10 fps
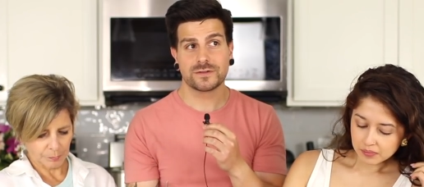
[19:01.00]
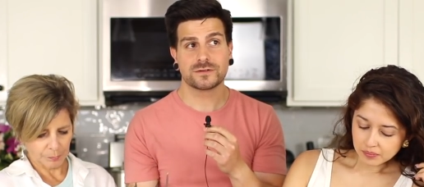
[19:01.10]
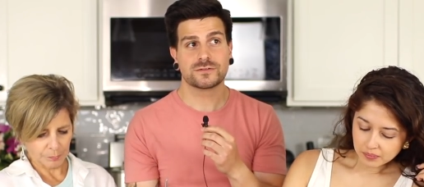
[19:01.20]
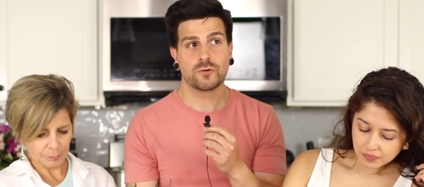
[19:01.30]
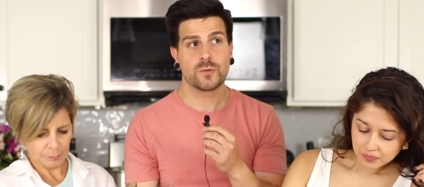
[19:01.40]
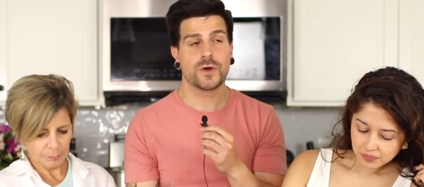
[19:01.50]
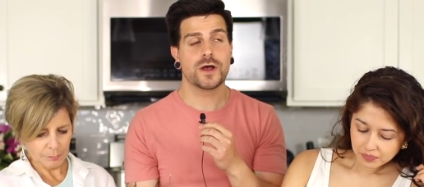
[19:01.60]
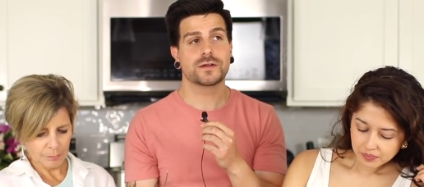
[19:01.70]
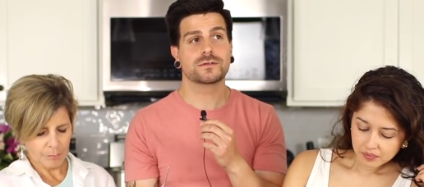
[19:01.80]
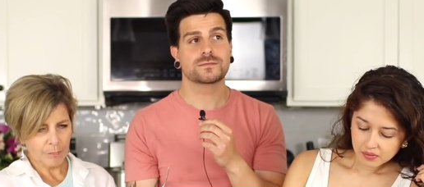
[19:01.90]
Speaker 1: than
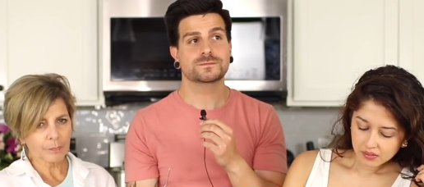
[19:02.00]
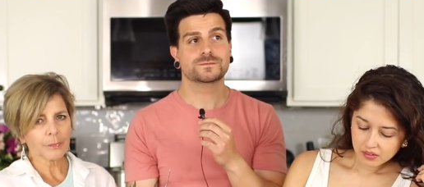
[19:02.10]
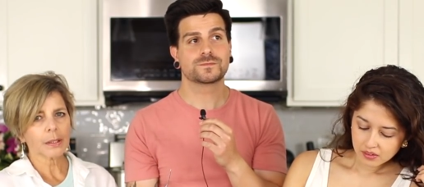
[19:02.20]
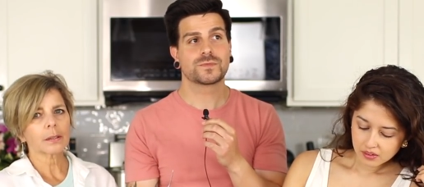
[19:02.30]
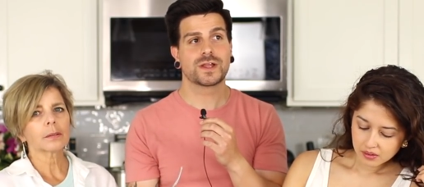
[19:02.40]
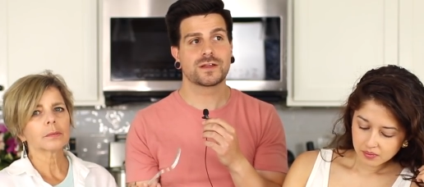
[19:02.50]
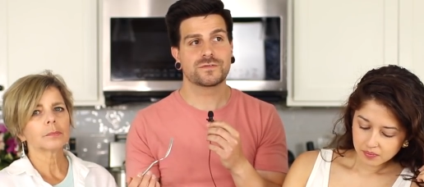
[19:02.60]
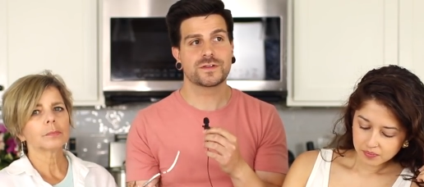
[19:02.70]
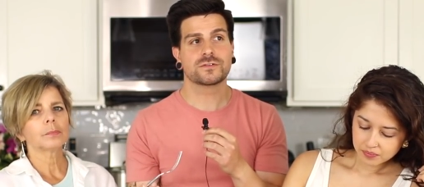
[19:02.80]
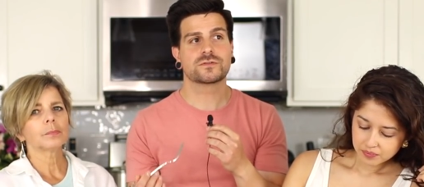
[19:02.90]
store-bought. Like it
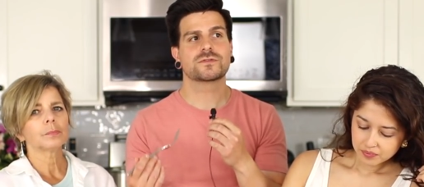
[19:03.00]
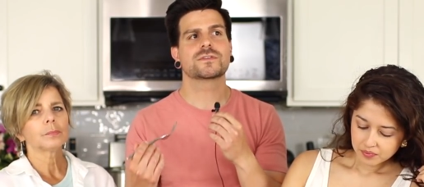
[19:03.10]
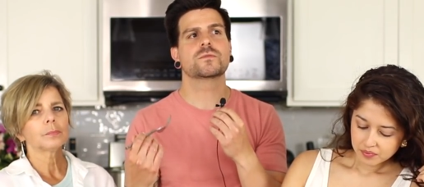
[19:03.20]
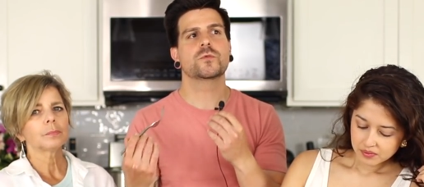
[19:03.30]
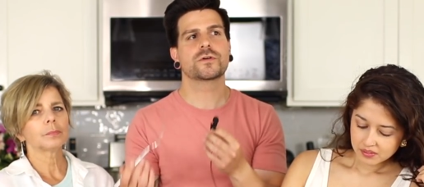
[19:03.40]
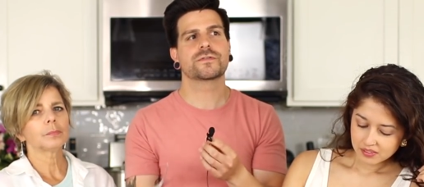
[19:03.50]
feels more